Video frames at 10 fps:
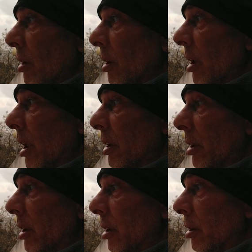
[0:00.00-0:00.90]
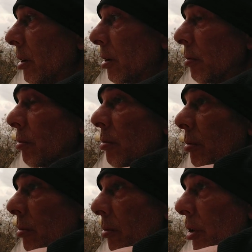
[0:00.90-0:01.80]
the other
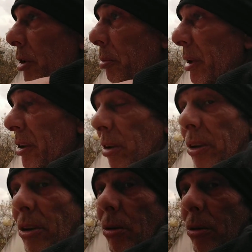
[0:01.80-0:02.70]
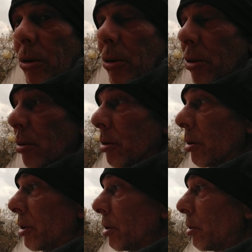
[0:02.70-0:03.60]
specialists on on,
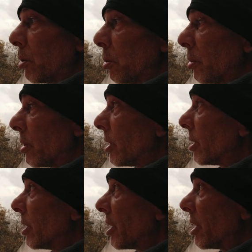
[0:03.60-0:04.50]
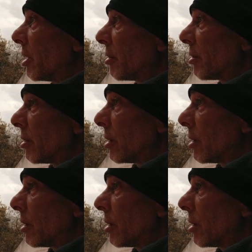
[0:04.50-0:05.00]
on YouTube uh, they give